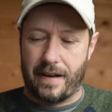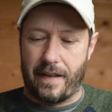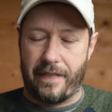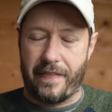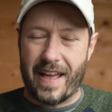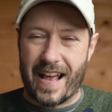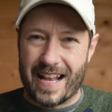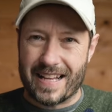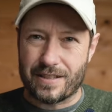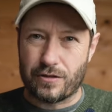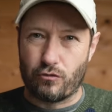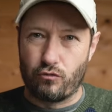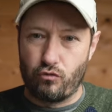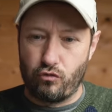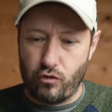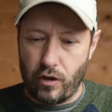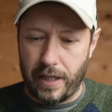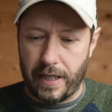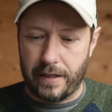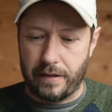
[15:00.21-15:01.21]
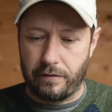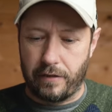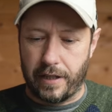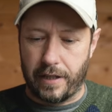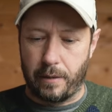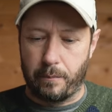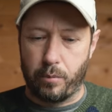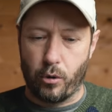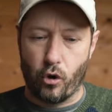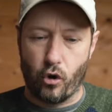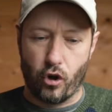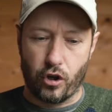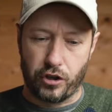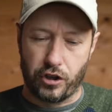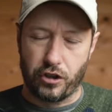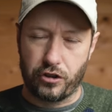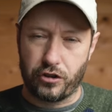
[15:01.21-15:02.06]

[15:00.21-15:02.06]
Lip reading: and that's really, really important. You